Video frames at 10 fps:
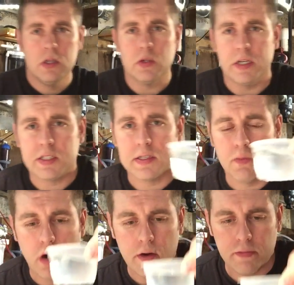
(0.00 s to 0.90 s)
So I just got
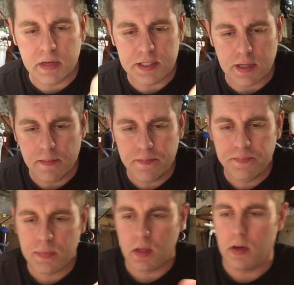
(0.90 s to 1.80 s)
some water from my sump,
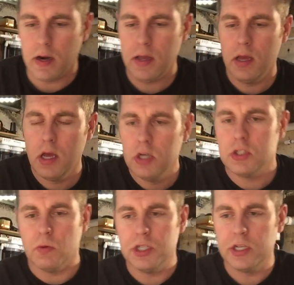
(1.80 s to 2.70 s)
all right?
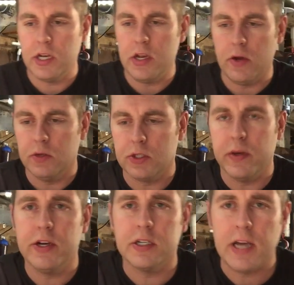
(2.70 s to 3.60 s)
So what you're gonna do, so
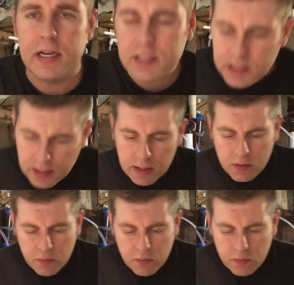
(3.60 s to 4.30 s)
in your test here,